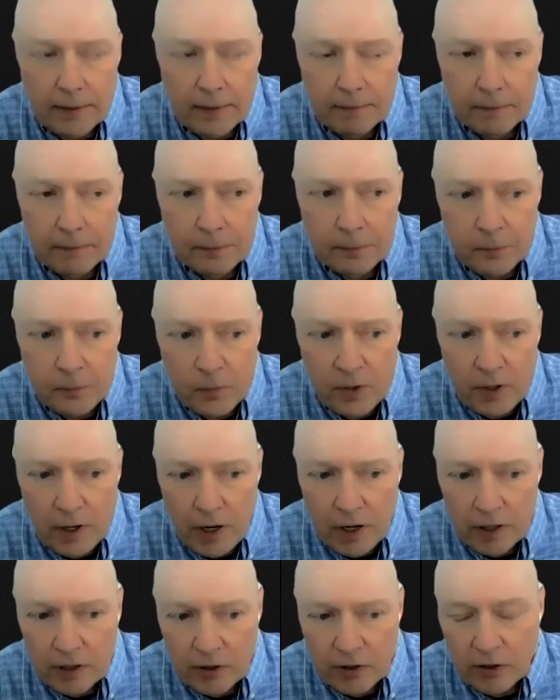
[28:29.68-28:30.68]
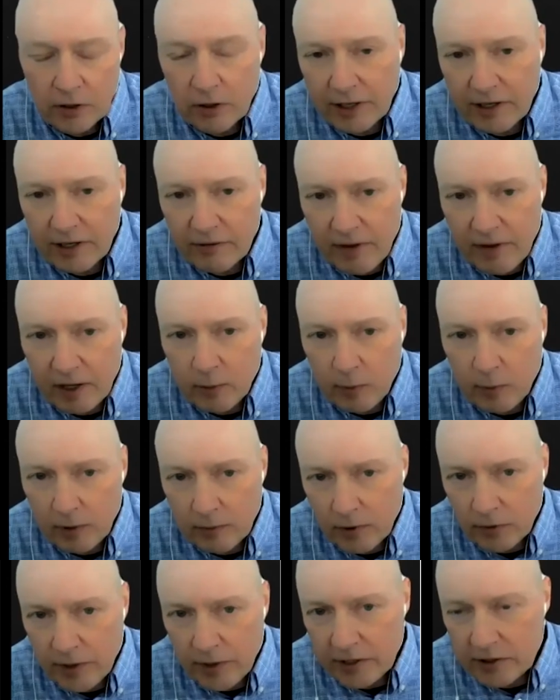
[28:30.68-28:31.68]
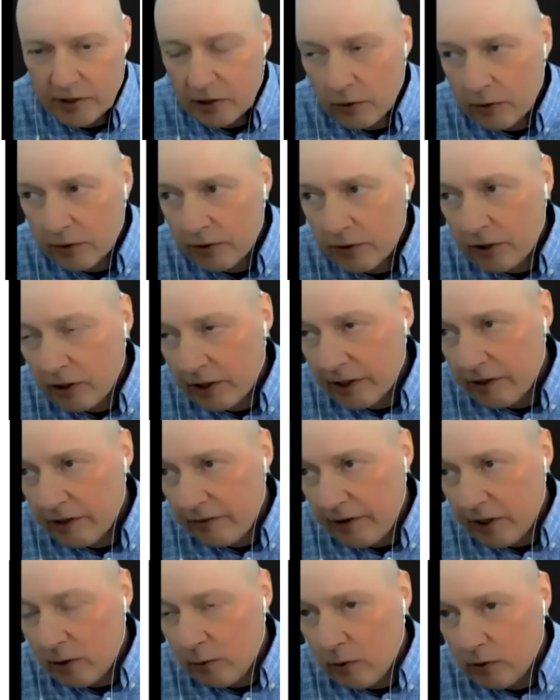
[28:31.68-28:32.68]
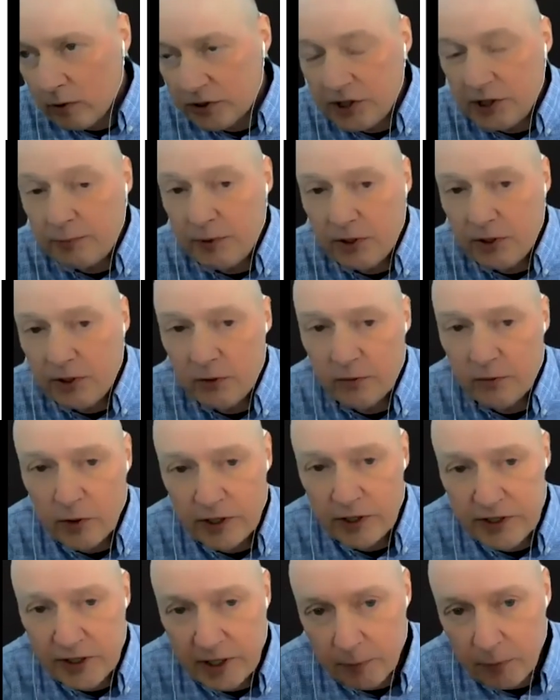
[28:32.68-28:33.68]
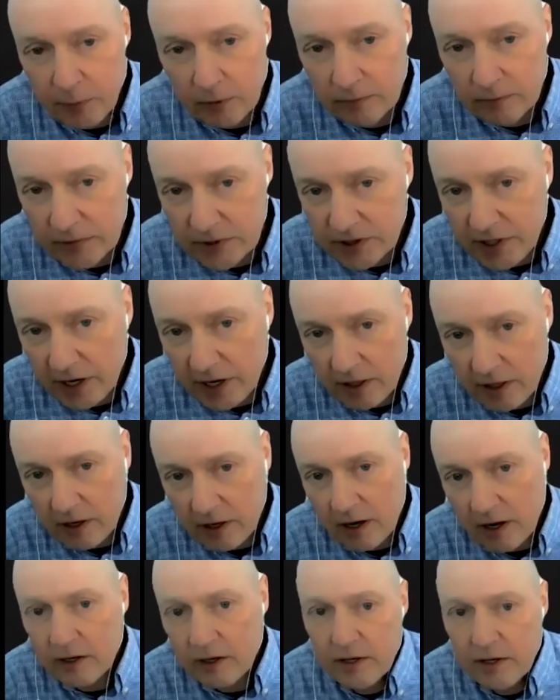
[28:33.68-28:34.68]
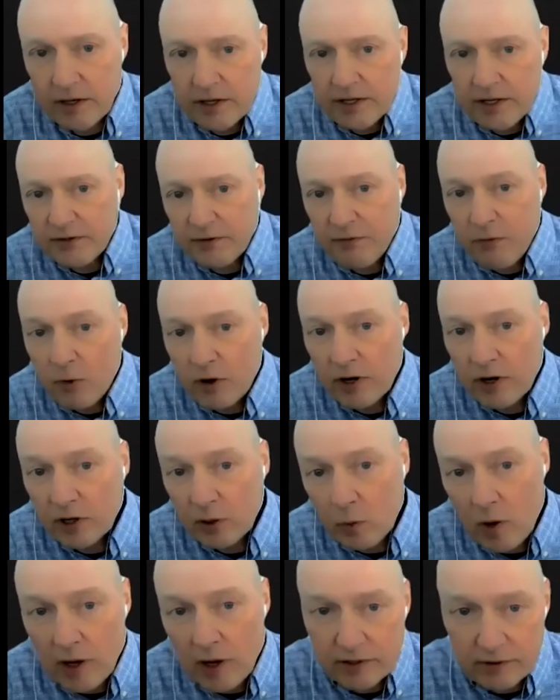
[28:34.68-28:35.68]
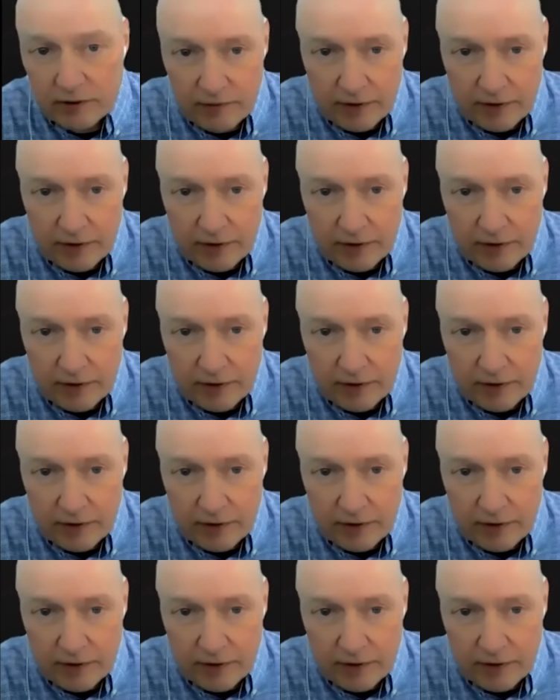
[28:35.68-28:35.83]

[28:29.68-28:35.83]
are currently available. Okay, so the currently available GPU, for example, state of the art, is a 400-watt device.